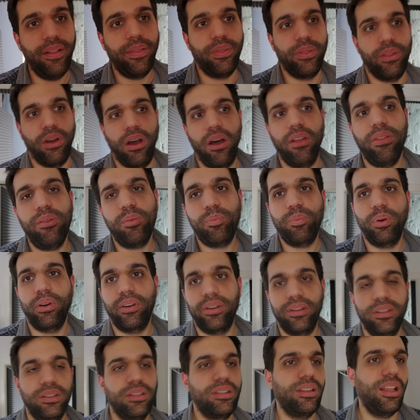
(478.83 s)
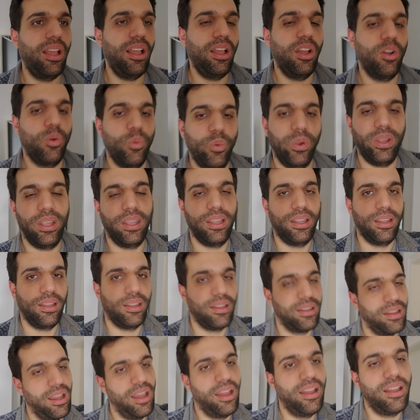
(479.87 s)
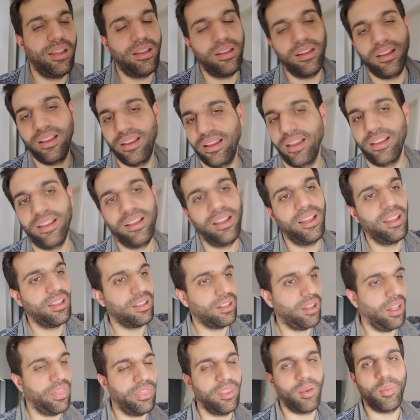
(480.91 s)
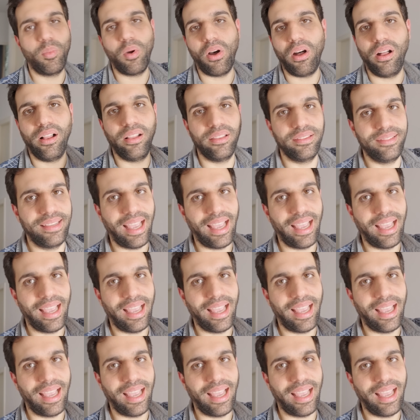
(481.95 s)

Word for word: And the other part, we got them all